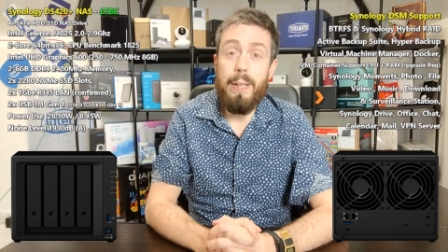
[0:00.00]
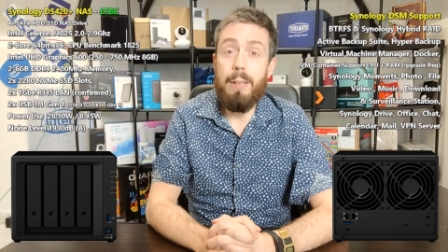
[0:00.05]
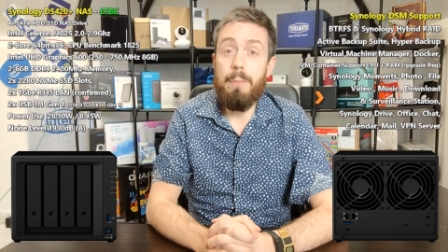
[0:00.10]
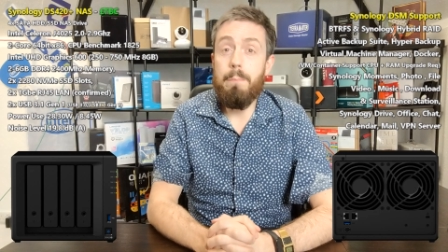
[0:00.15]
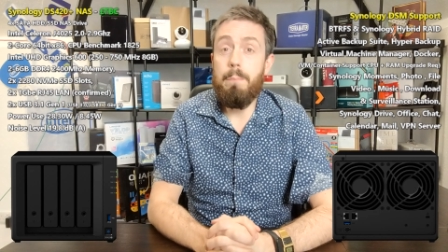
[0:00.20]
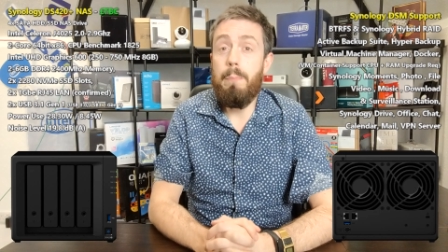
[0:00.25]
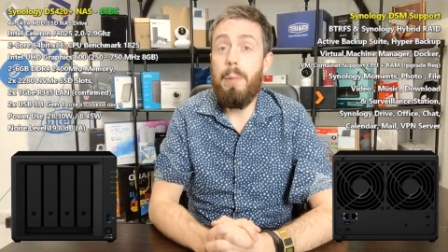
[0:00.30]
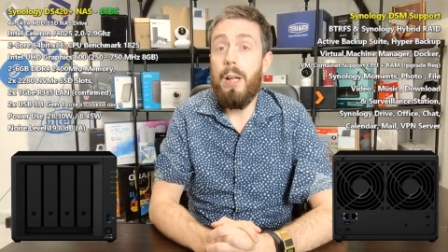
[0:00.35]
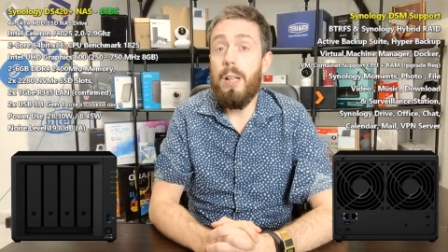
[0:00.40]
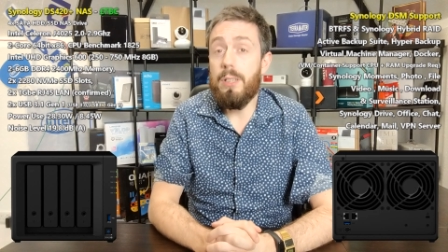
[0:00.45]

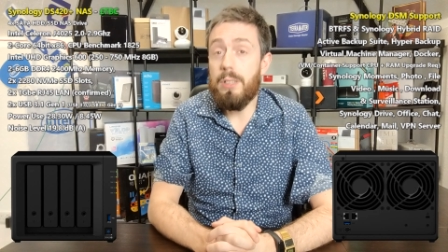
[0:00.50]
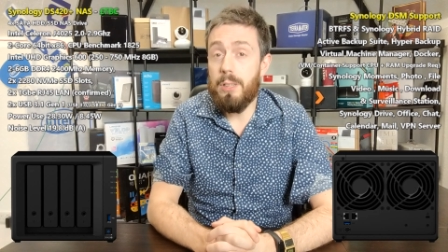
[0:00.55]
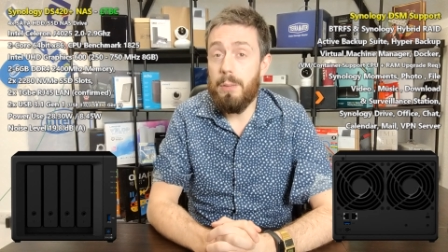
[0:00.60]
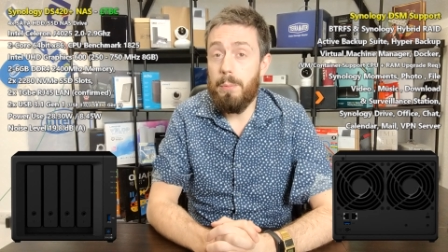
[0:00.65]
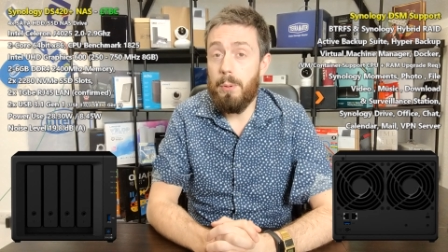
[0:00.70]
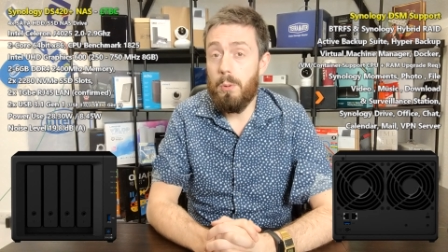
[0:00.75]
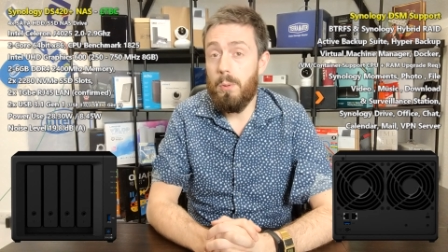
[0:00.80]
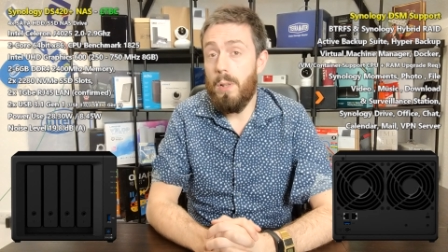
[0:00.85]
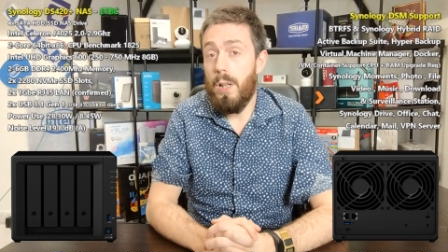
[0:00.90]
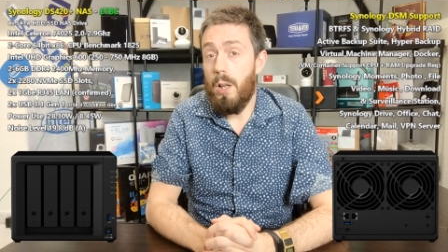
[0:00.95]
being
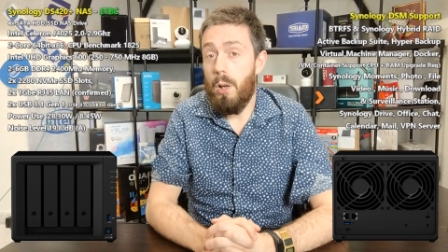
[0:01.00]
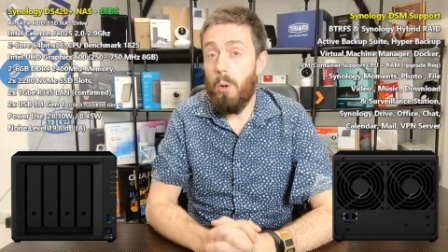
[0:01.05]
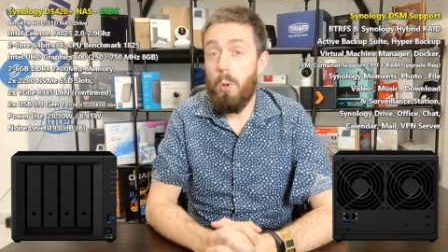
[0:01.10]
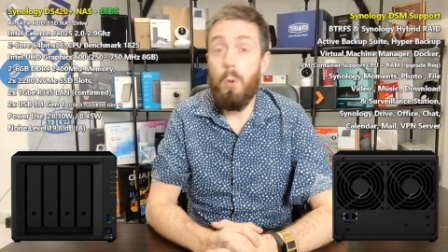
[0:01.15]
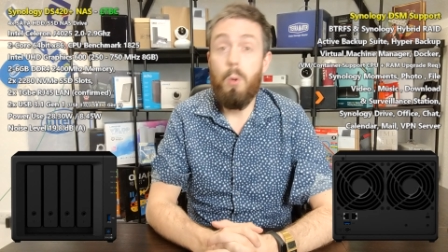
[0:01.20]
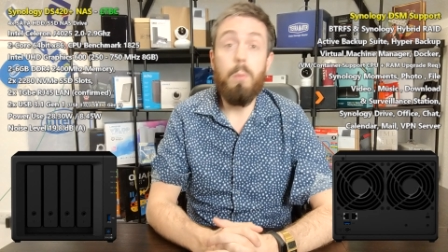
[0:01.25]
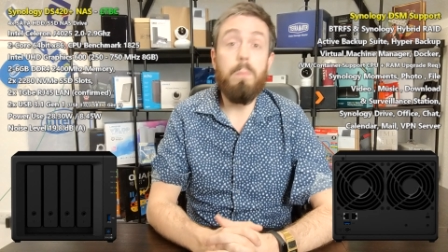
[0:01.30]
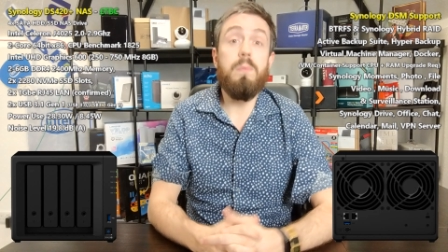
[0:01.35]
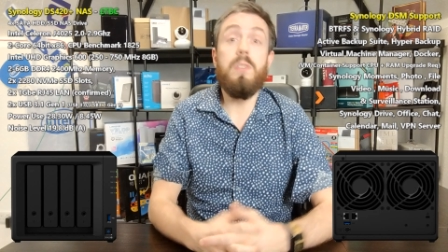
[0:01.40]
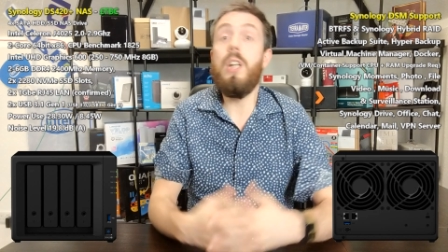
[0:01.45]
burstable
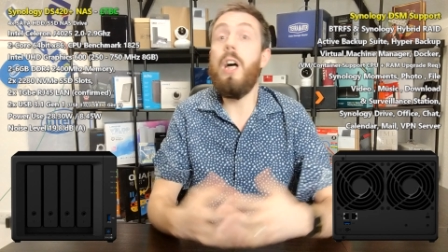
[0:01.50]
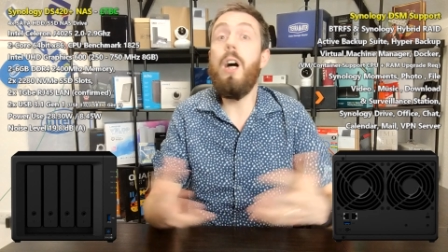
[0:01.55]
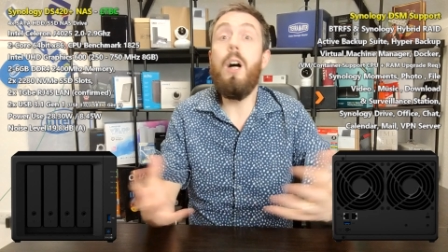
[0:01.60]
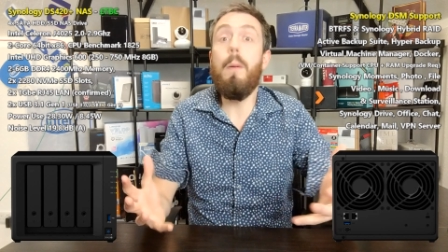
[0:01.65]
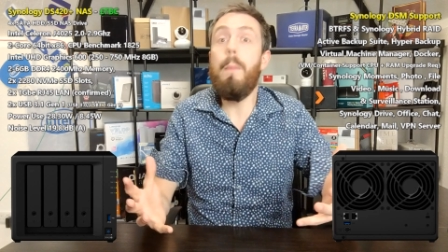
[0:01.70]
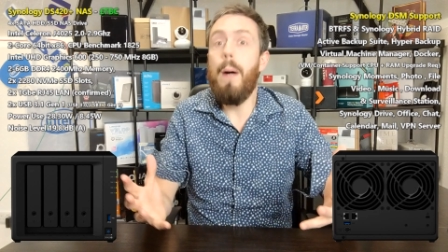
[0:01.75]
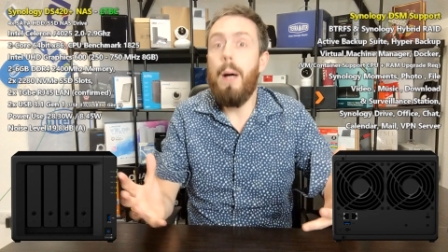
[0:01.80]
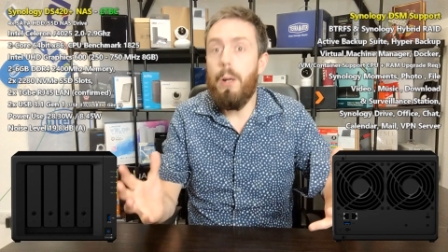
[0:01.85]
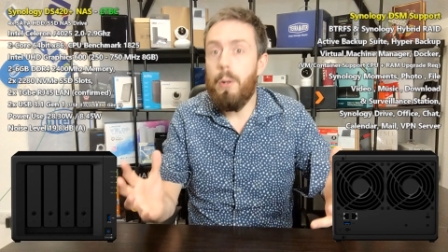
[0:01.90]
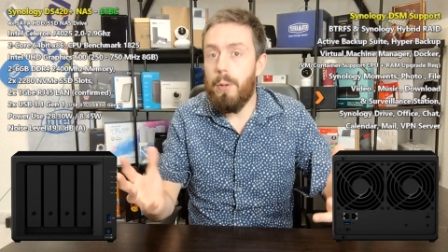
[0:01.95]
or
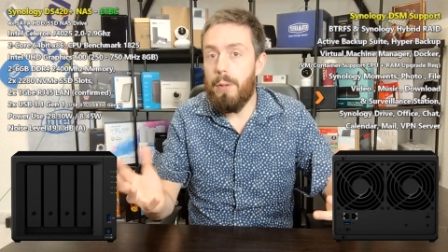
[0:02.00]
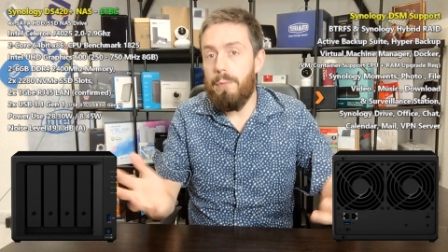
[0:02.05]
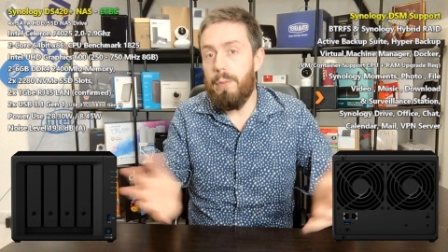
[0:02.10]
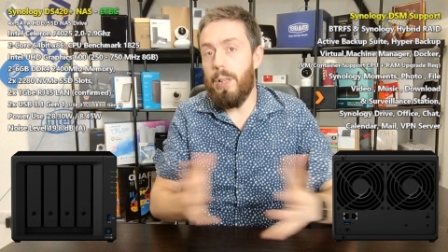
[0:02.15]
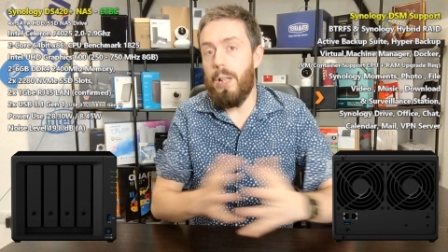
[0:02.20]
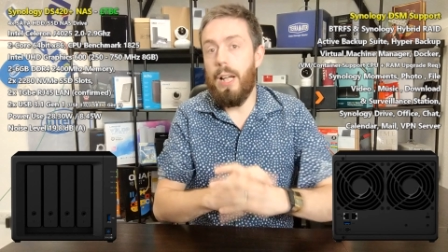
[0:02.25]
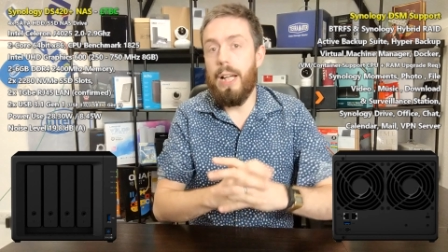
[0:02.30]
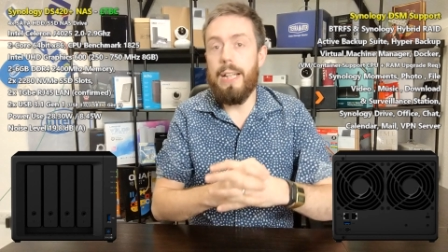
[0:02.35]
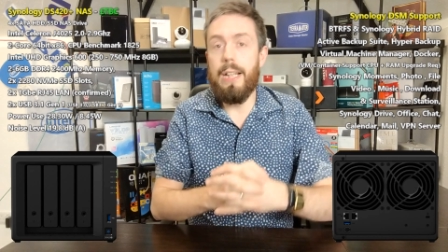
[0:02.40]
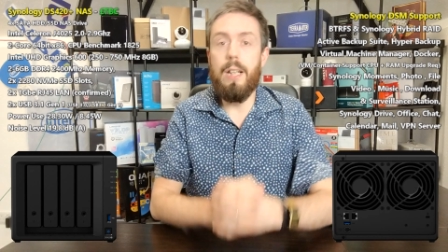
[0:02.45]
turbo, if
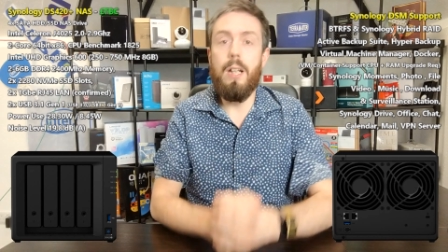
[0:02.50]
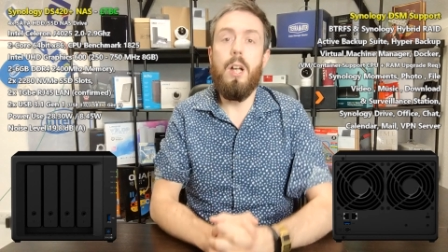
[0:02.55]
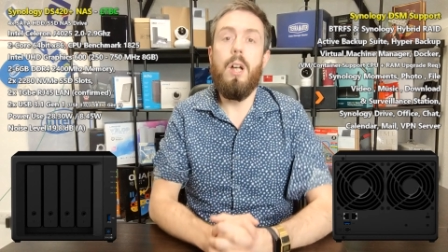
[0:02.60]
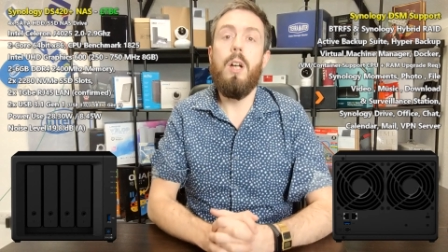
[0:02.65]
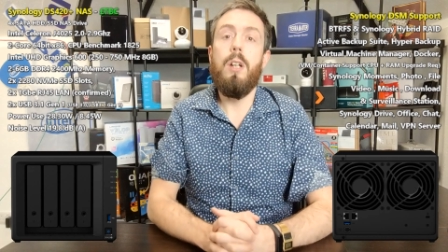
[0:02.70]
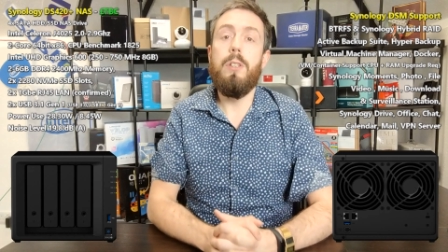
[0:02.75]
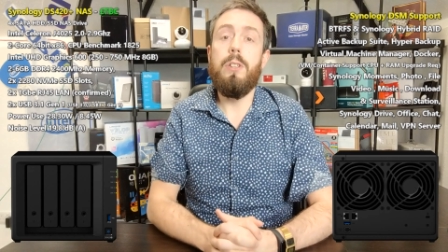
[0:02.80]
you like,